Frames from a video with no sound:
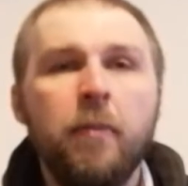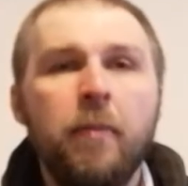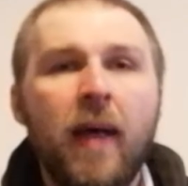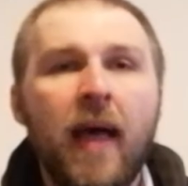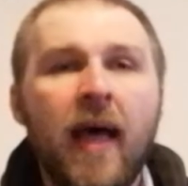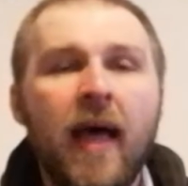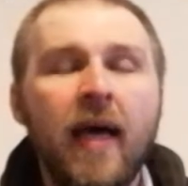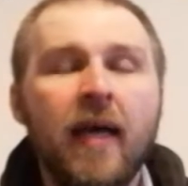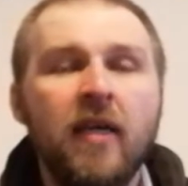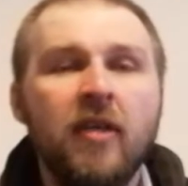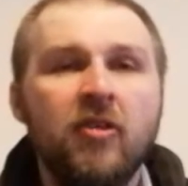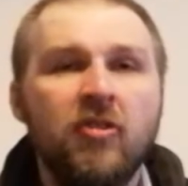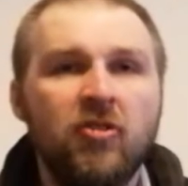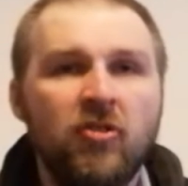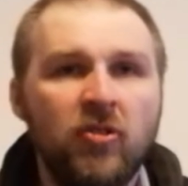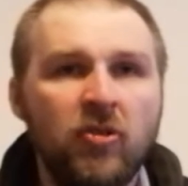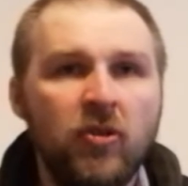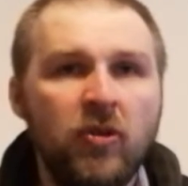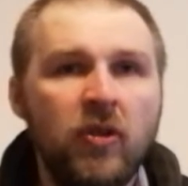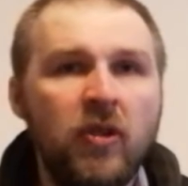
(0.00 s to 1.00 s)
back
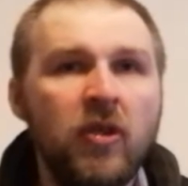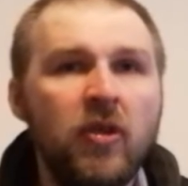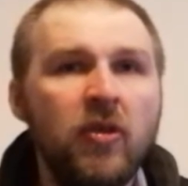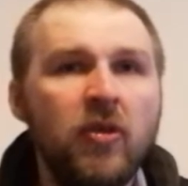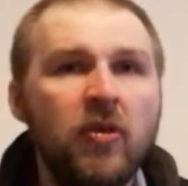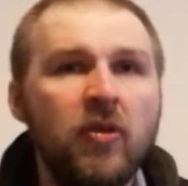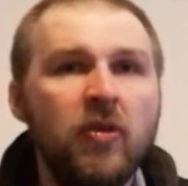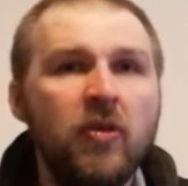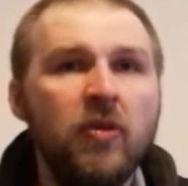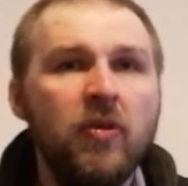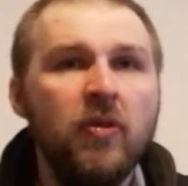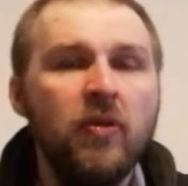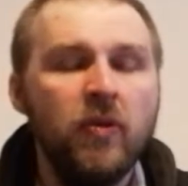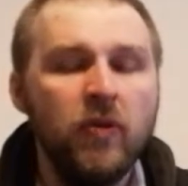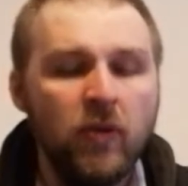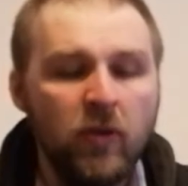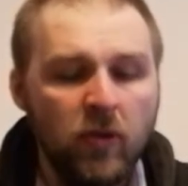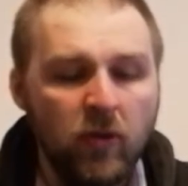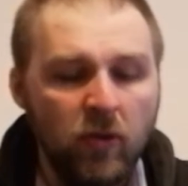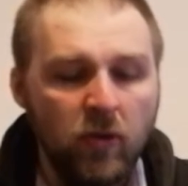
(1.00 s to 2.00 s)
to
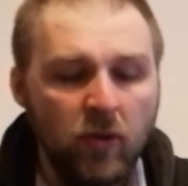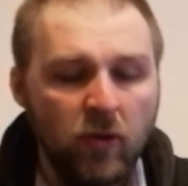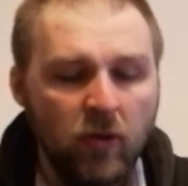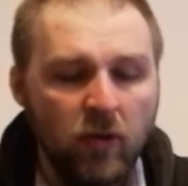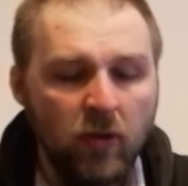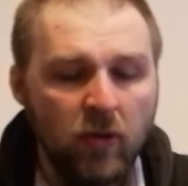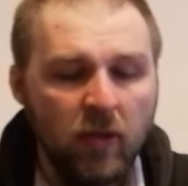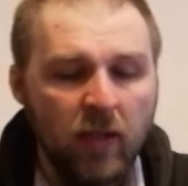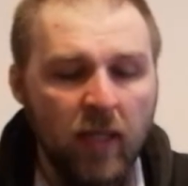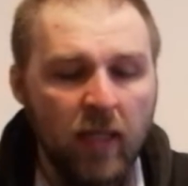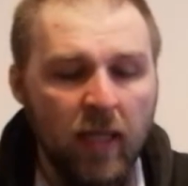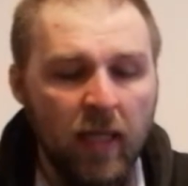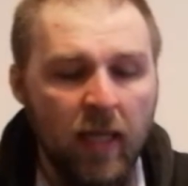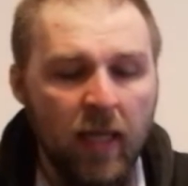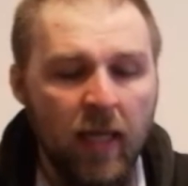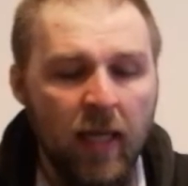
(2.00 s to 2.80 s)
you.